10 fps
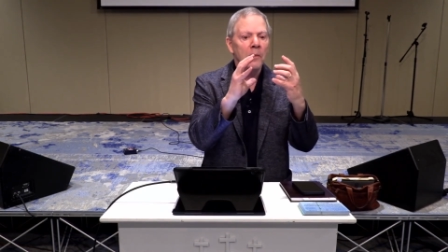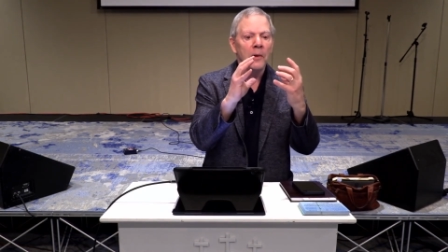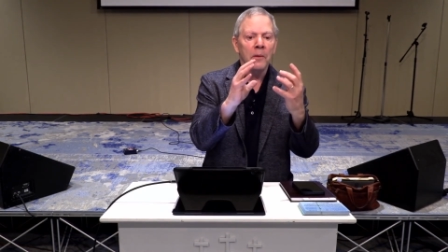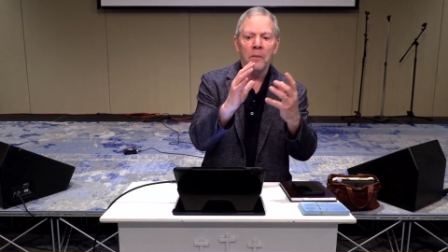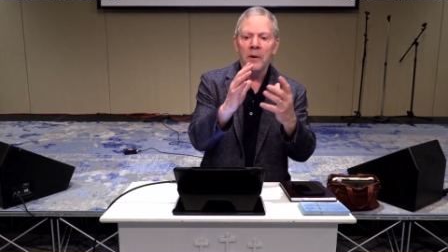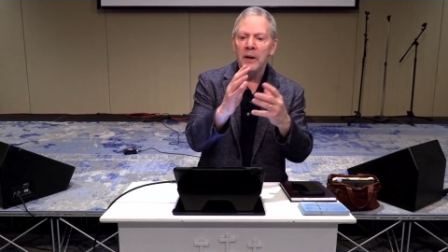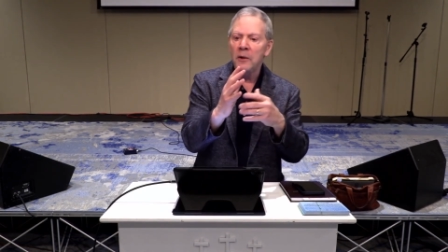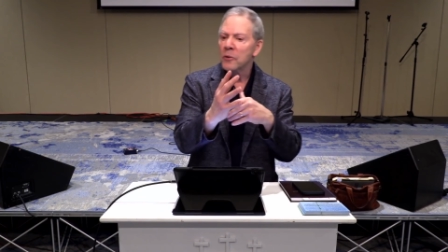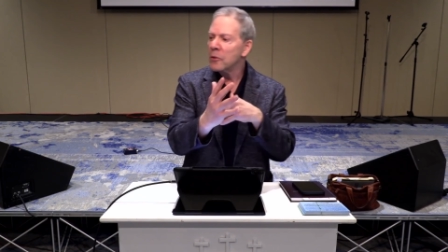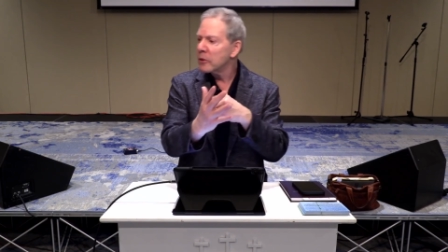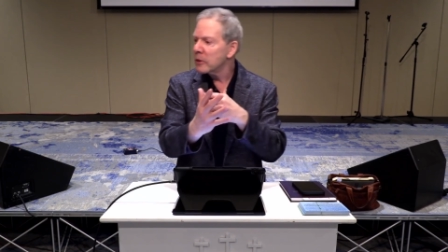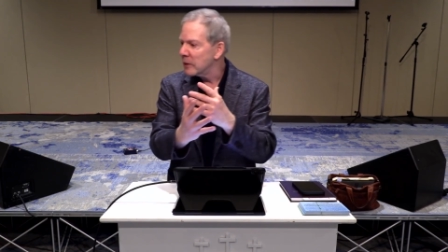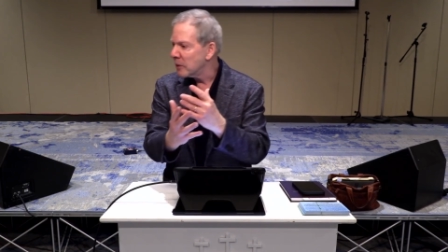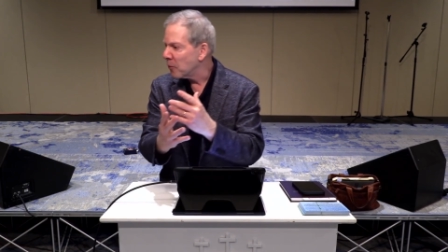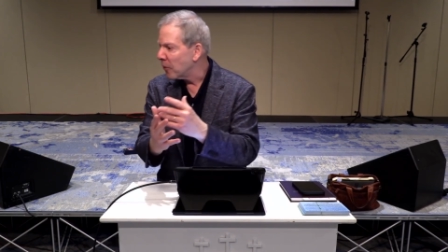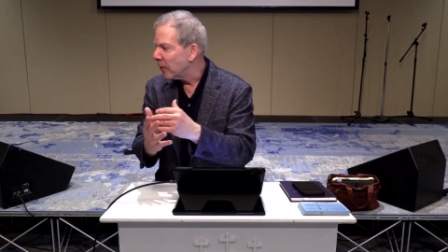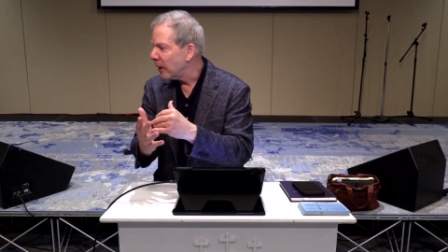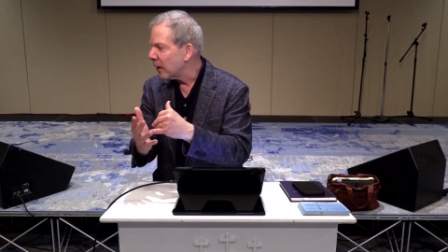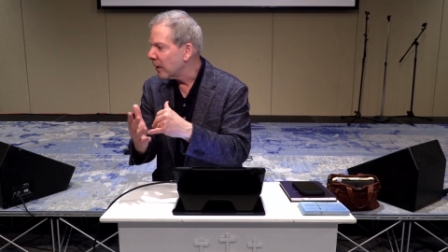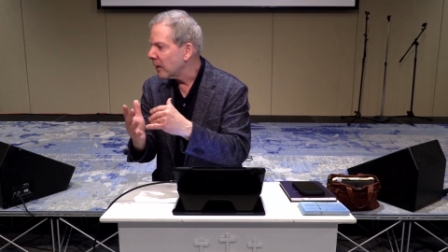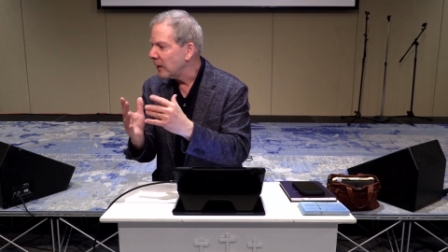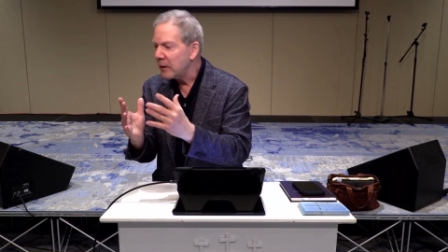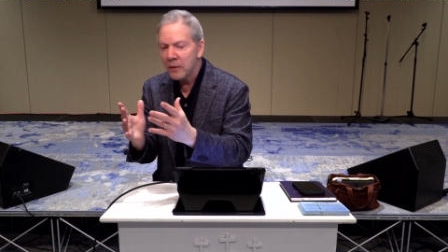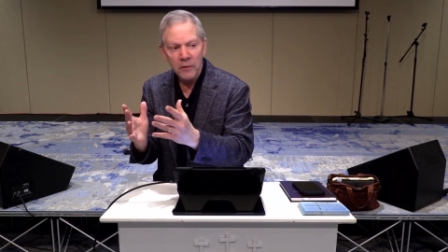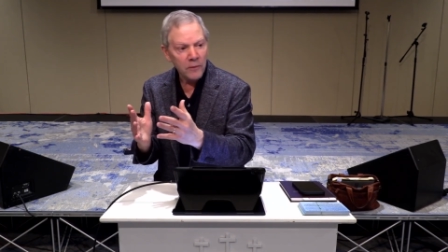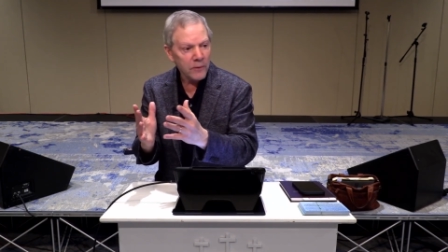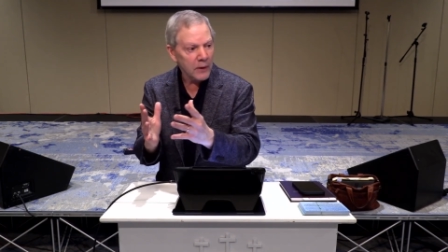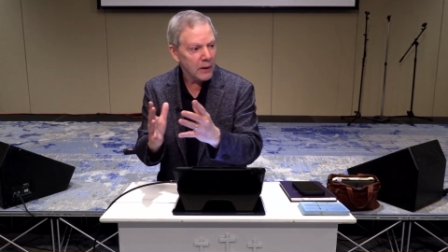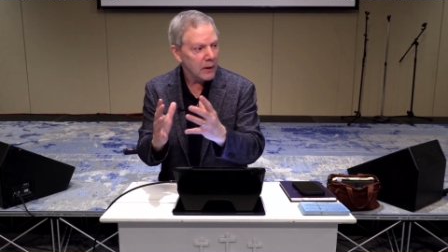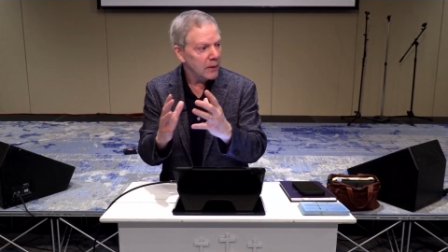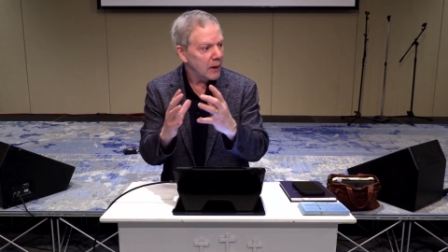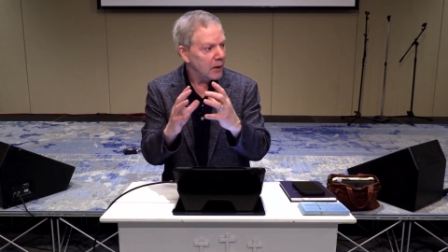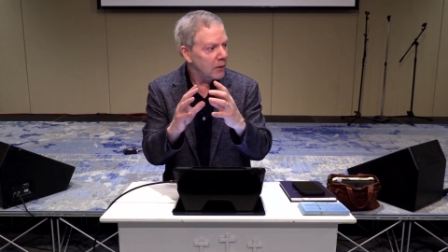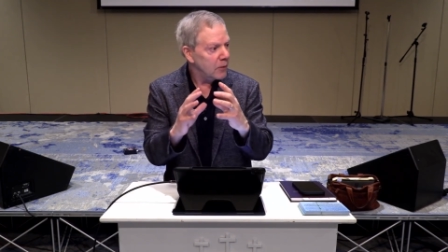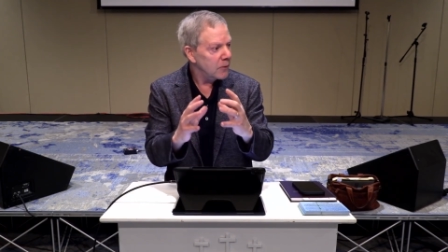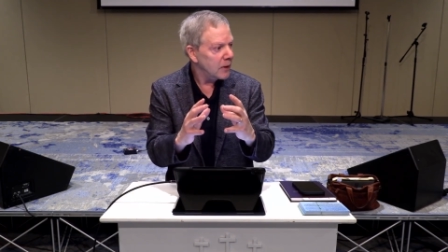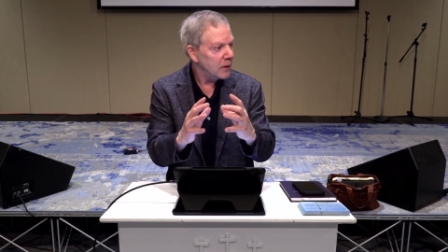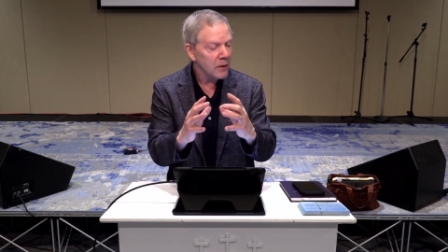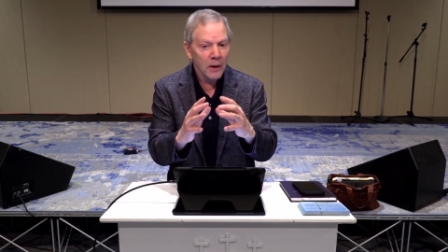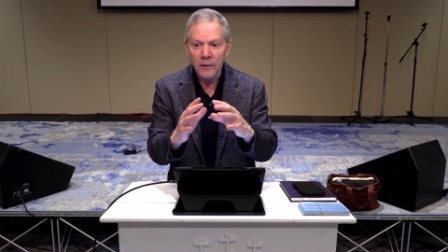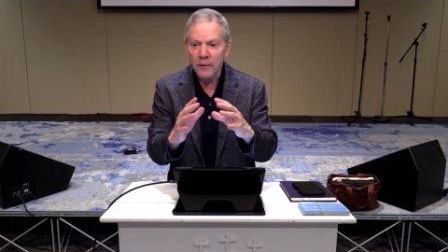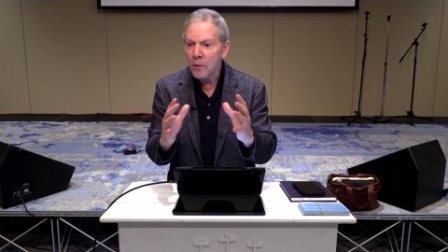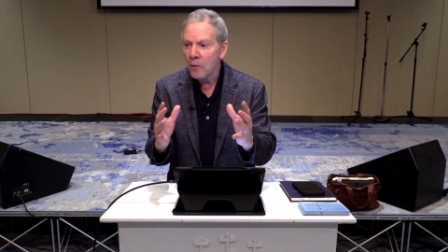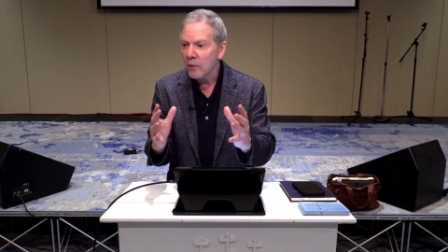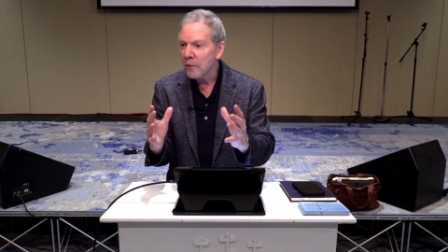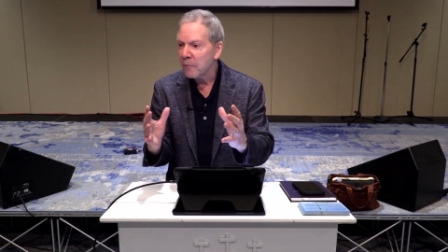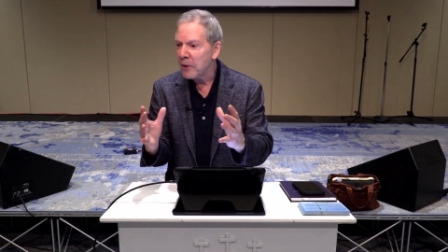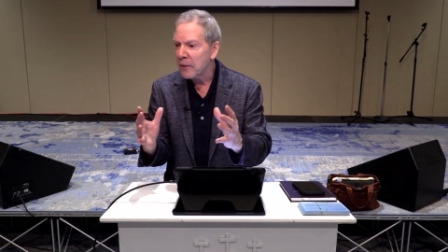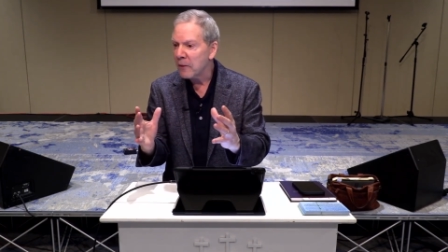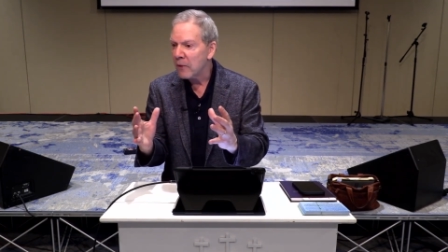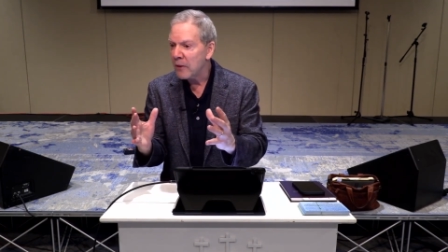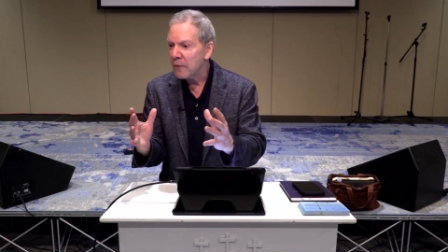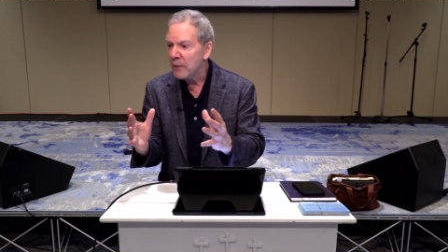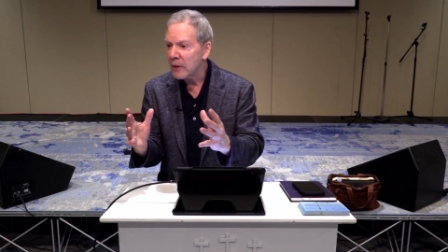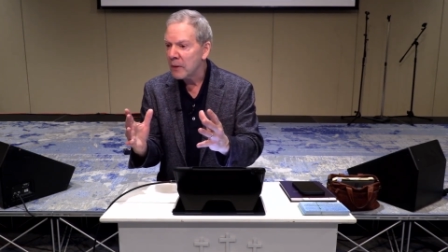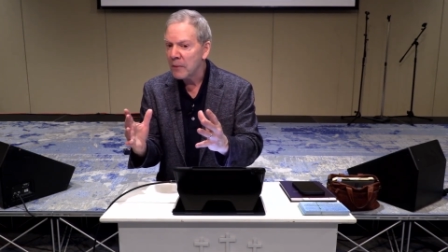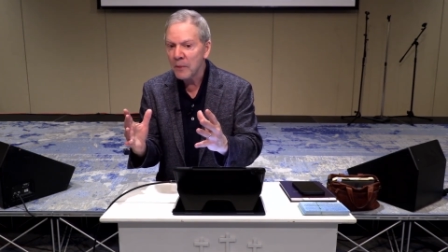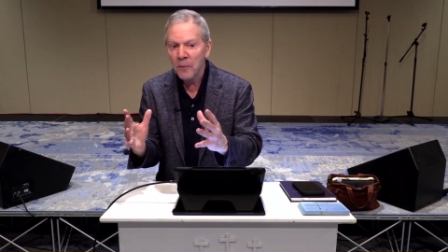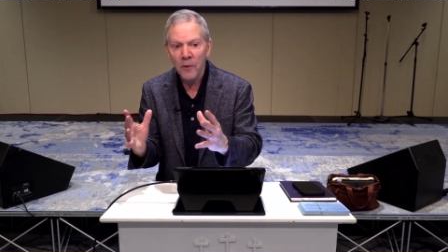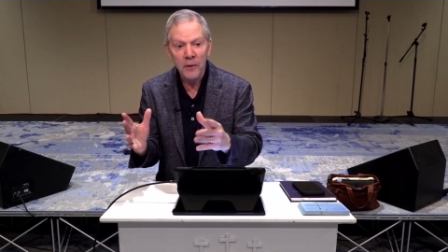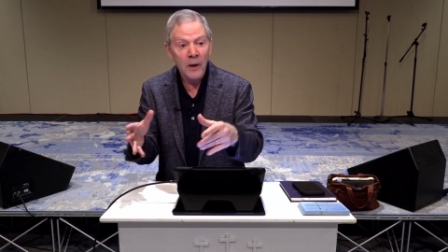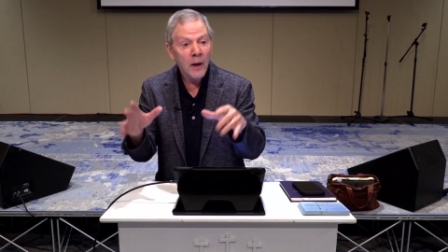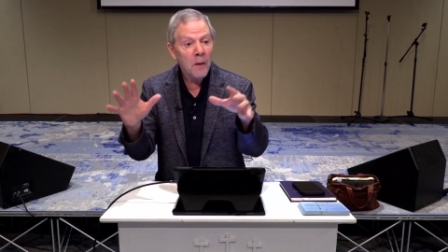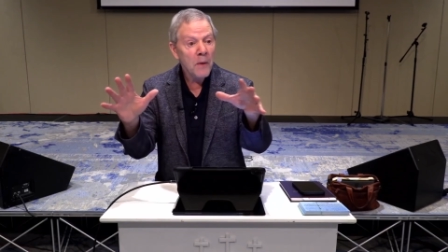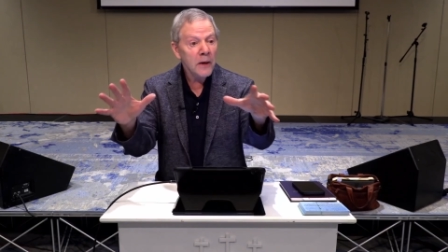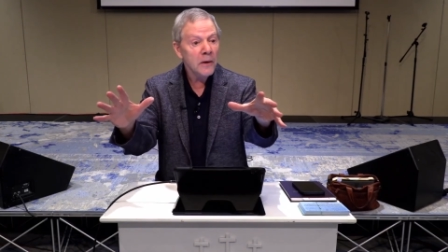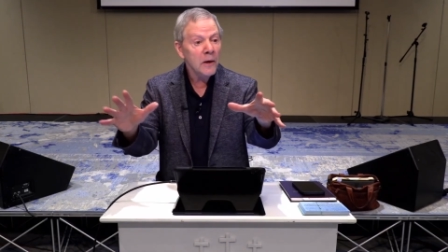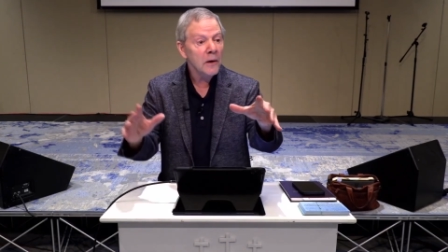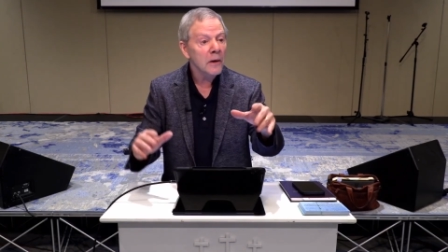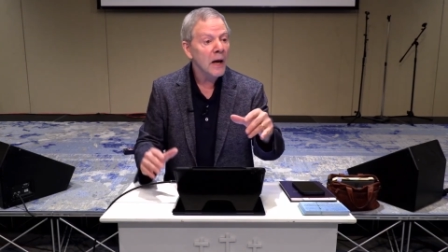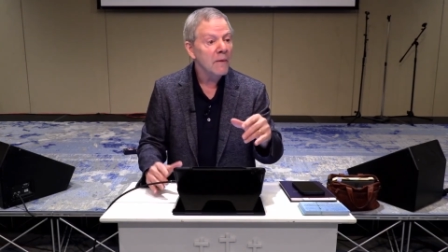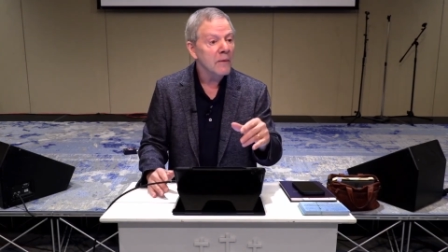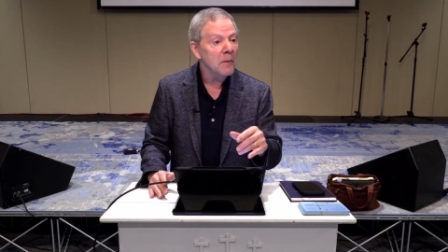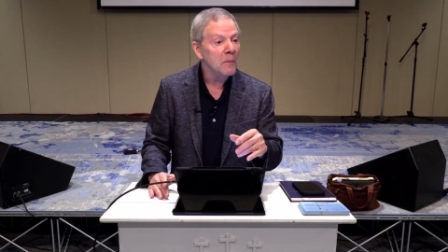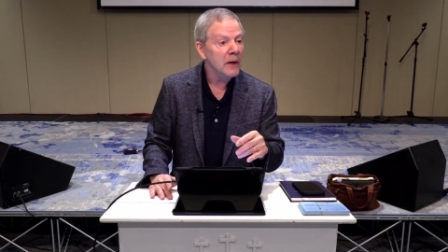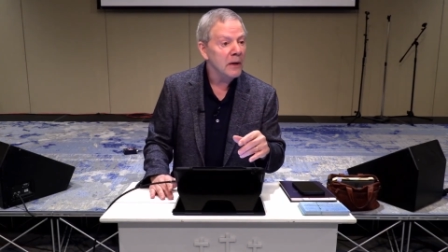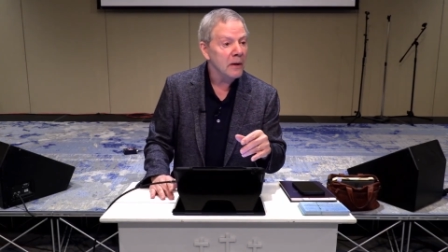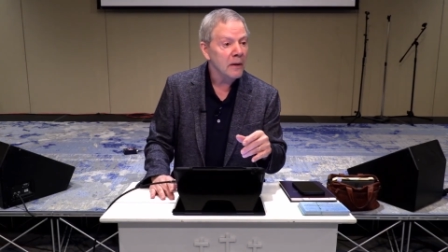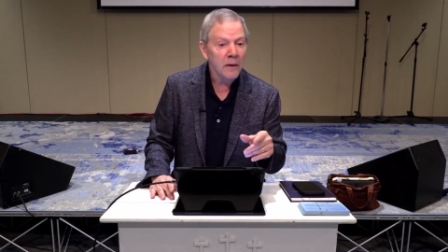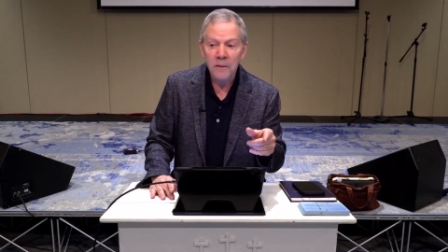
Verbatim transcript: a mini church, as it were, an ecclesial thing. And they can do things, the total being the greater than the sum of the parts. Imagine us having a meeting.